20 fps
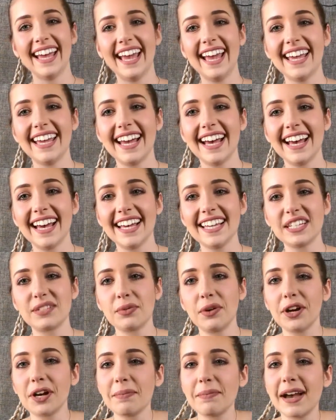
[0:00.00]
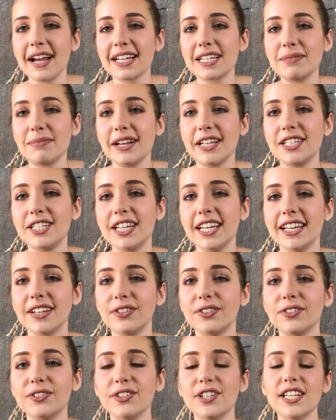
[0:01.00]
Hey guys, welcome back to my
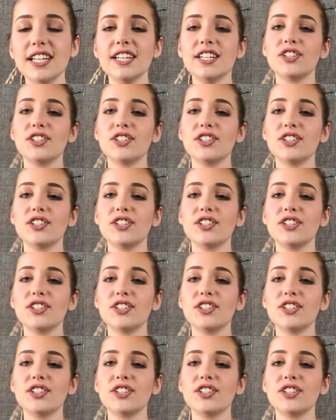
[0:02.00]
channel.